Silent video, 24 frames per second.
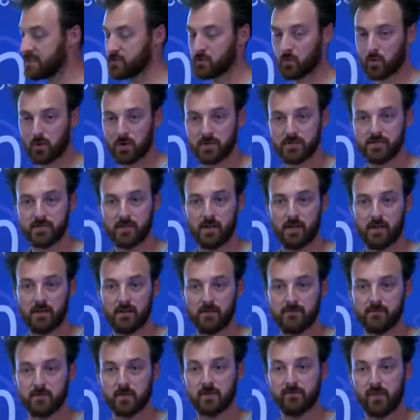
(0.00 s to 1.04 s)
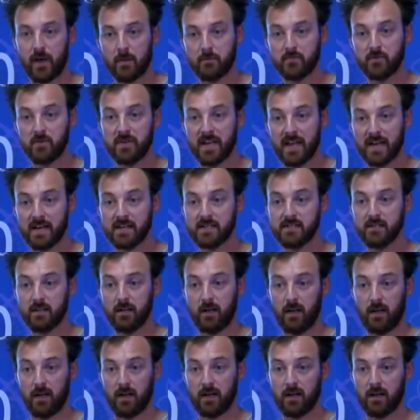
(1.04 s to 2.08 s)
source of sort of up-to-date
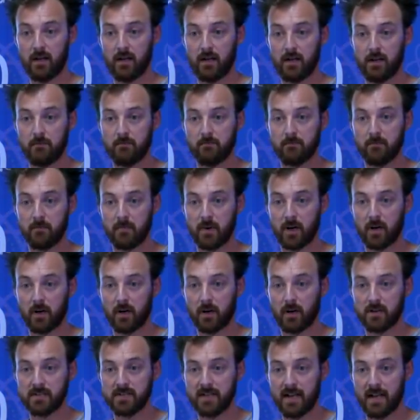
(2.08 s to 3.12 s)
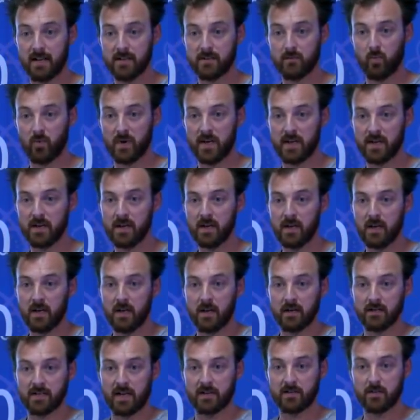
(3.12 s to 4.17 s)
content. We
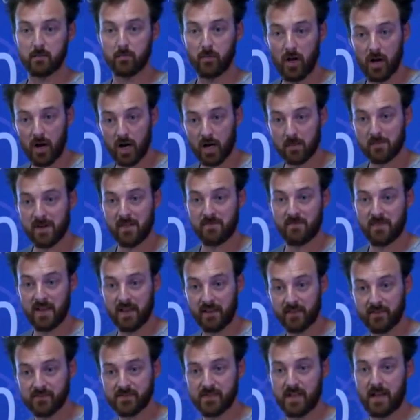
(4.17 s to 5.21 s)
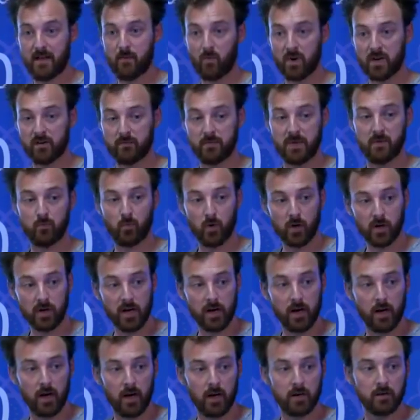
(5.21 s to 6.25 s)
tend to blog about things that we've been
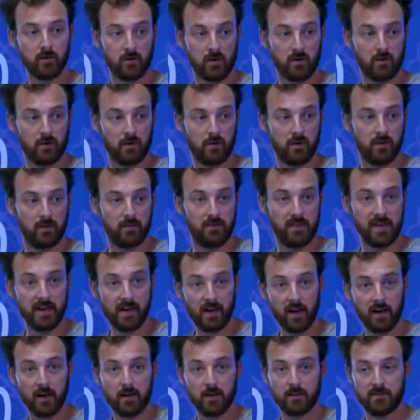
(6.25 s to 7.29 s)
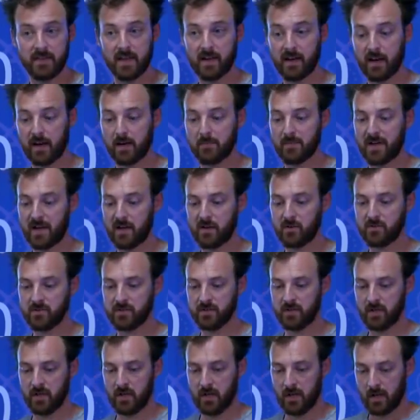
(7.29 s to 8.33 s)
working on or thinking
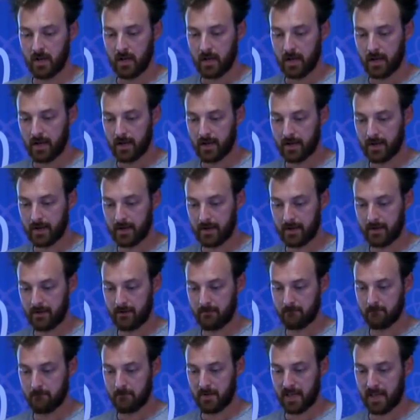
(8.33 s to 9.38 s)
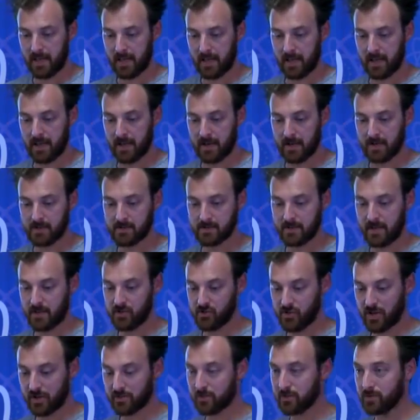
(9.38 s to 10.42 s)
about. And
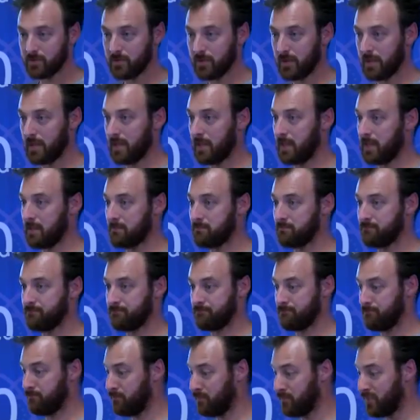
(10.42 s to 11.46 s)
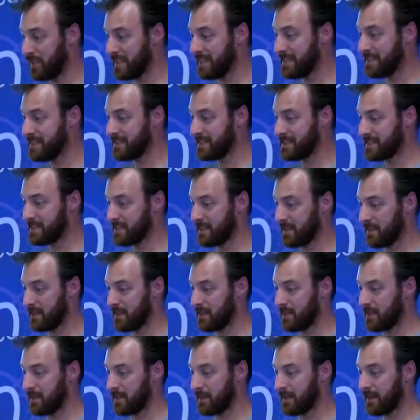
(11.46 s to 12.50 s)
in general, please
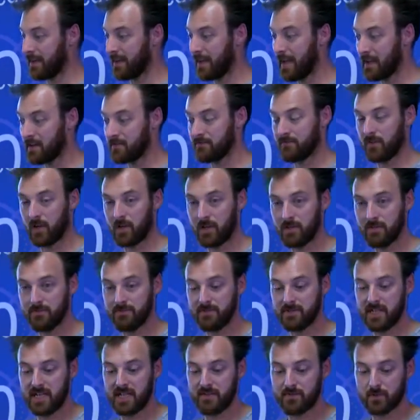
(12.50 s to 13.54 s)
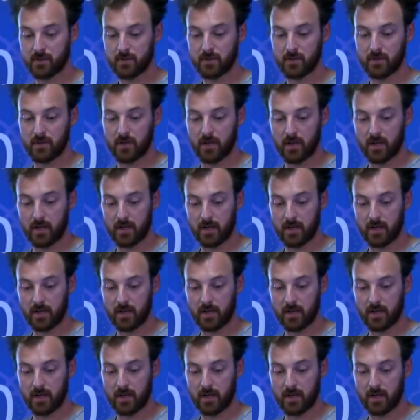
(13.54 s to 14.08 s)
get involved either